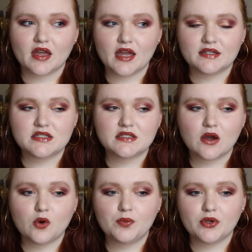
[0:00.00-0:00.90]
it's
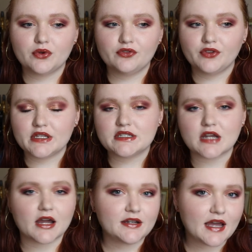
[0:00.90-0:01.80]
so beautifully
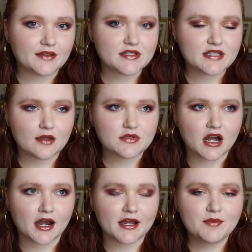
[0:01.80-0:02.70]
done at the same
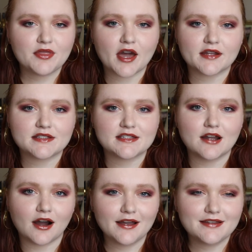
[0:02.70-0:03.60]
time that it's
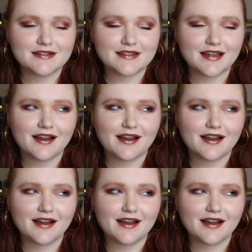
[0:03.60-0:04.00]
not